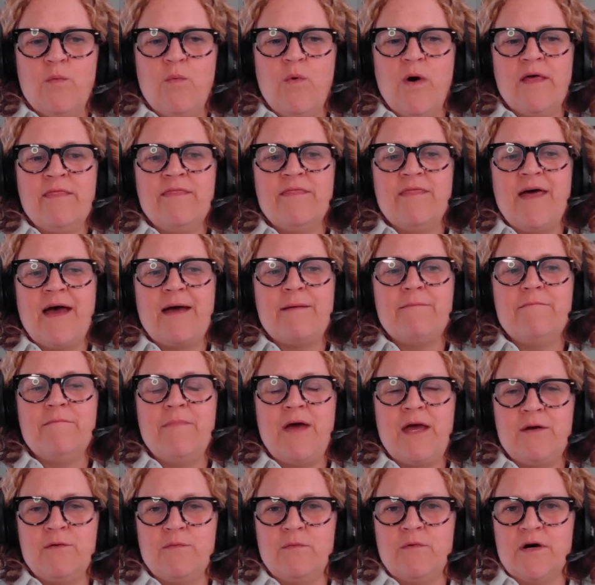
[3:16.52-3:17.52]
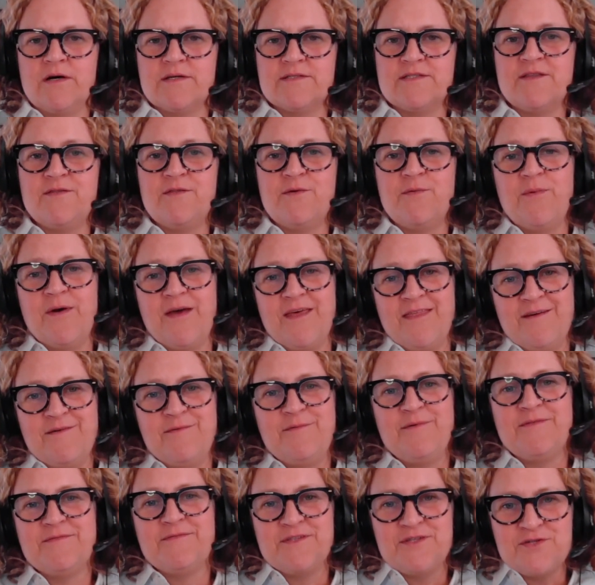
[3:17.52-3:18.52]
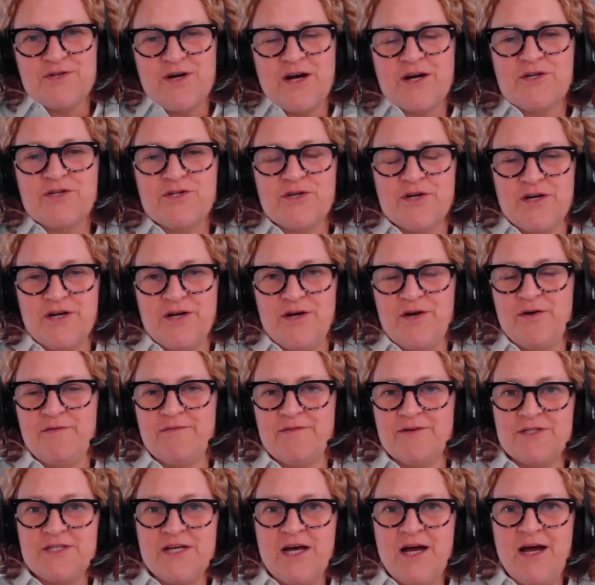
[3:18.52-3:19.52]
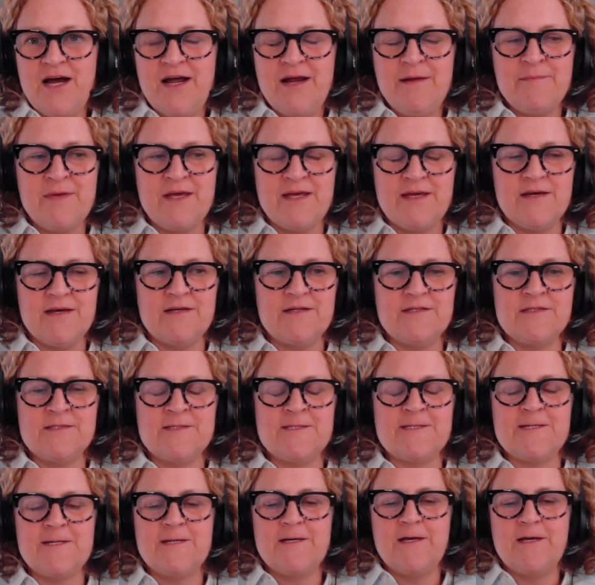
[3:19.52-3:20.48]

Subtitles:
What that meant was, and the way that we've structured it over time is,